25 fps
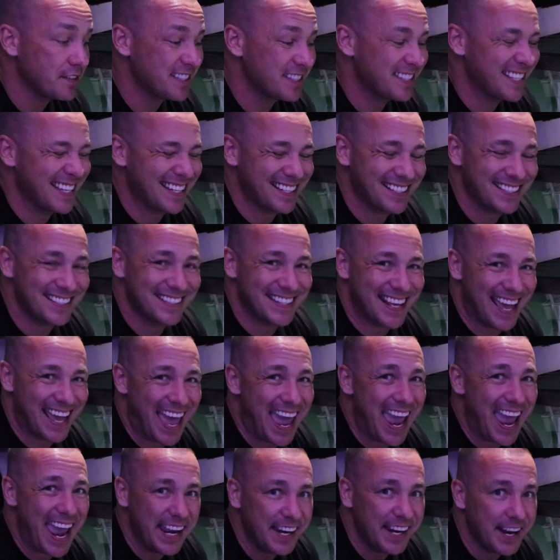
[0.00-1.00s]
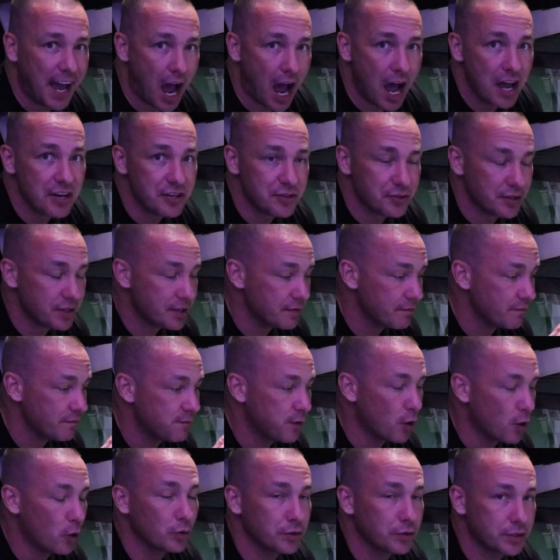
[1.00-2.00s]
600 to 800
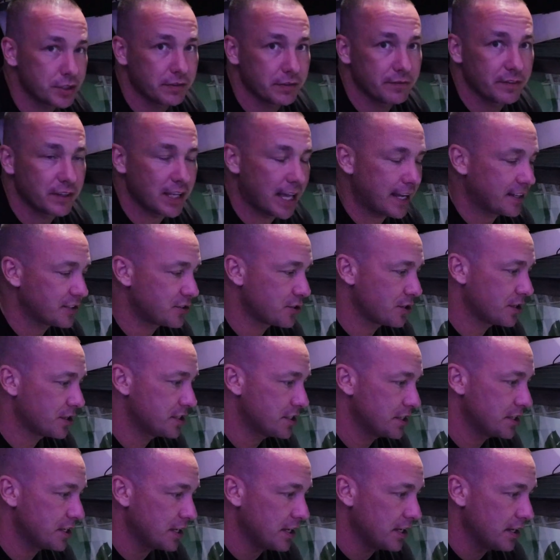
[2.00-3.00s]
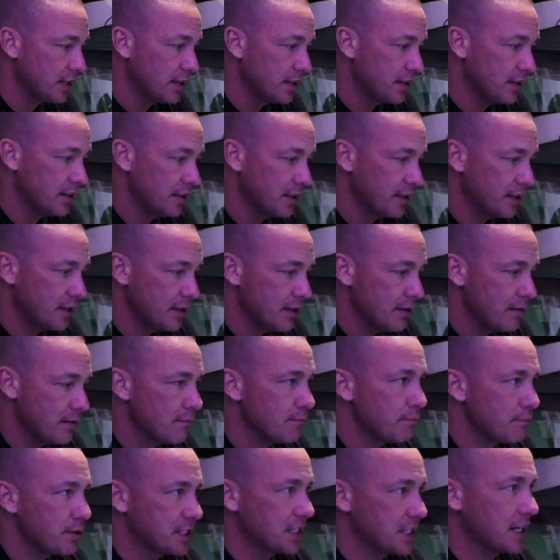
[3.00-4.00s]
volts of electricity,
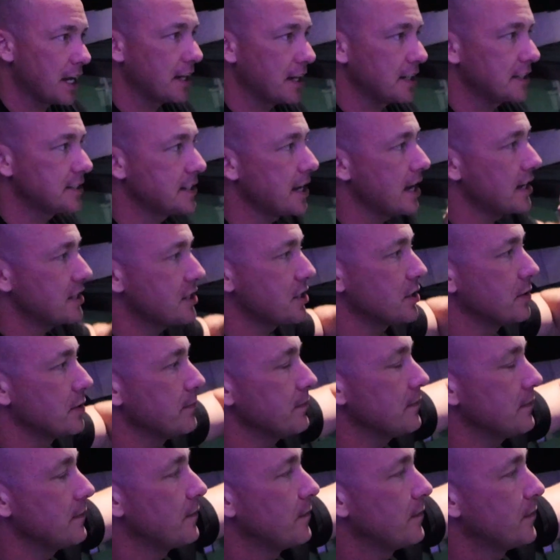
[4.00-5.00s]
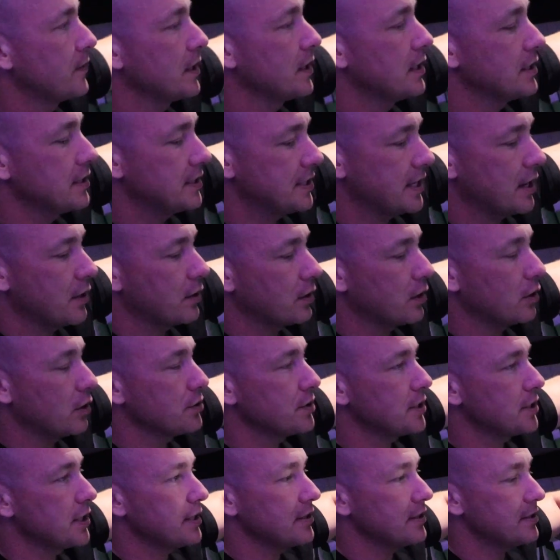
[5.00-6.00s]
but you gotta touch him. See how
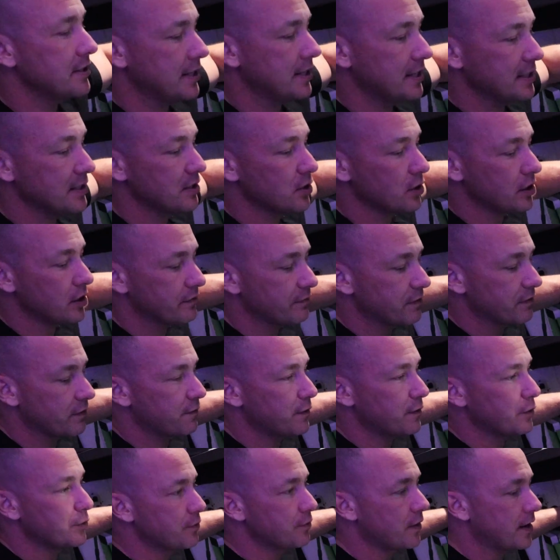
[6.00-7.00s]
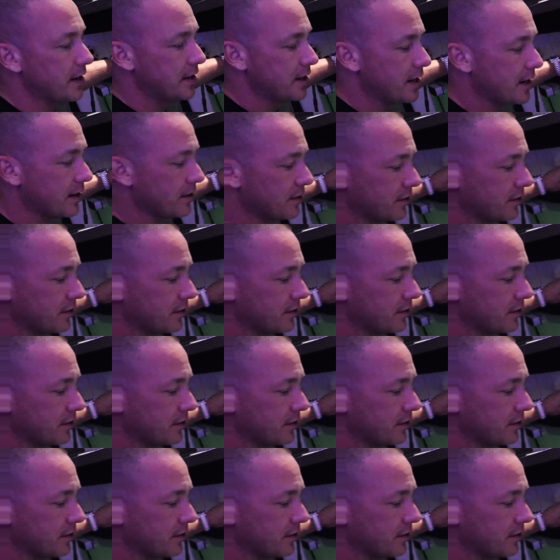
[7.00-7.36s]
close he is? He's looking for food right now.